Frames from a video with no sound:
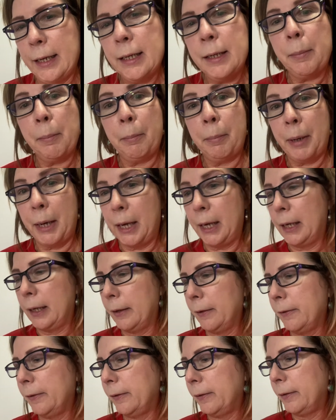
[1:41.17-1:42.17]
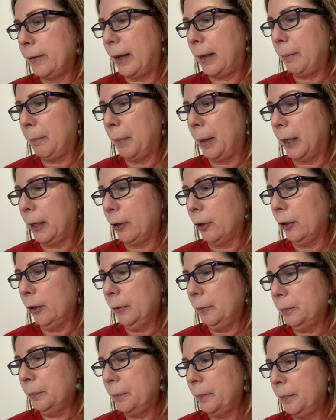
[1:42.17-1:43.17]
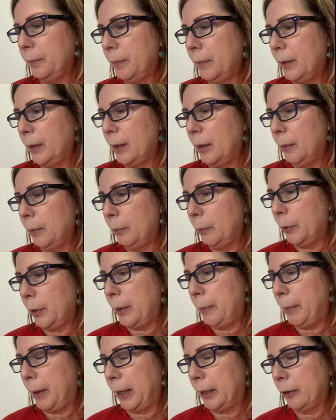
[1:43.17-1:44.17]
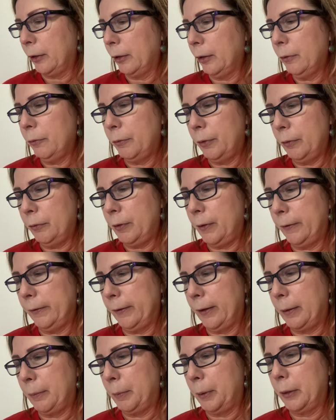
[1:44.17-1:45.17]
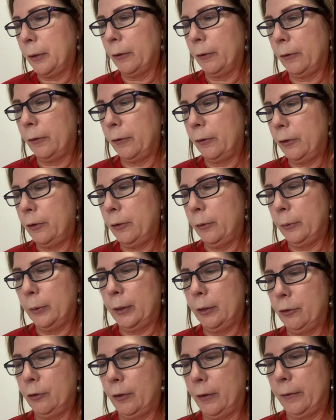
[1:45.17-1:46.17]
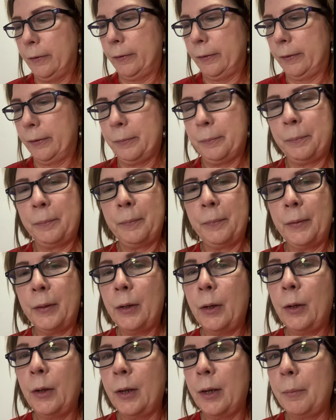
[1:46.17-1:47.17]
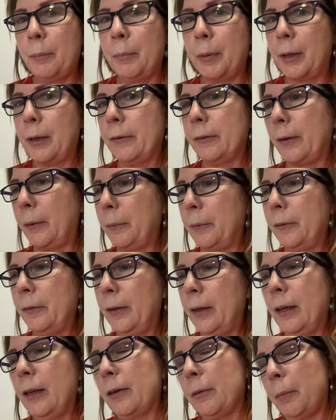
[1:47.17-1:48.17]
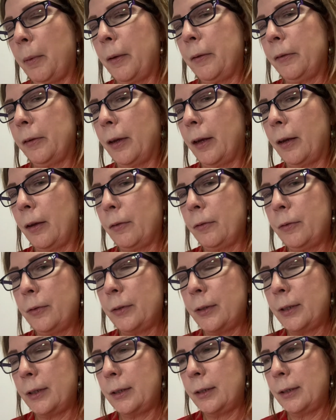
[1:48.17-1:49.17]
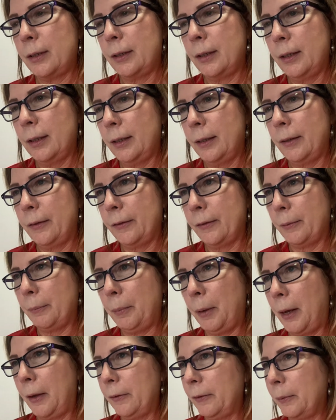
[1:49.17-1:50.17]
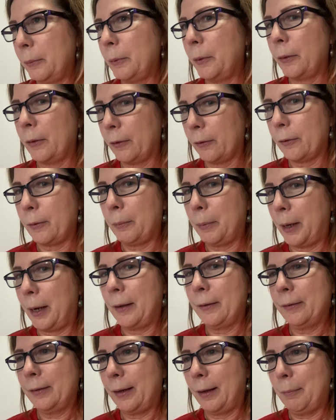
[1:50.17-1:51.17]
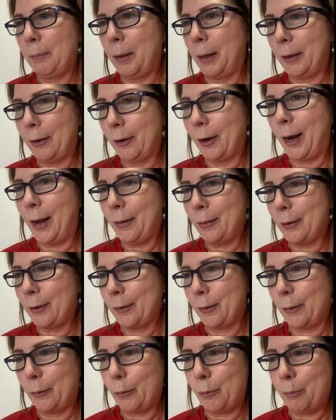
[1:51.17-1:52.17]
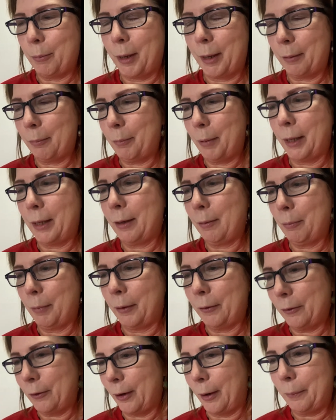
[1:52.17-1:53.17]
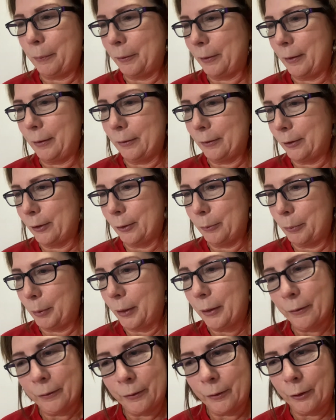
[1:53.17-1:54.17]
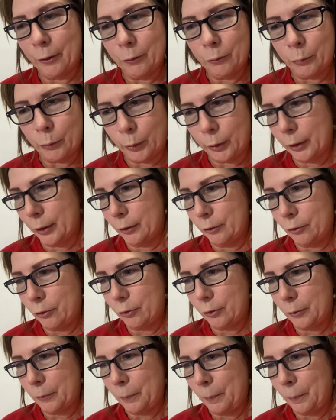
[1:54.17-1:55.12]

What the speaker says: bias tape maker, pre-maker, 50 centimeters, 2 inches. Because I was thinking to myself, is it possible there's a bias tape maker out there that would make making my straps easier? Because they're a 4-inch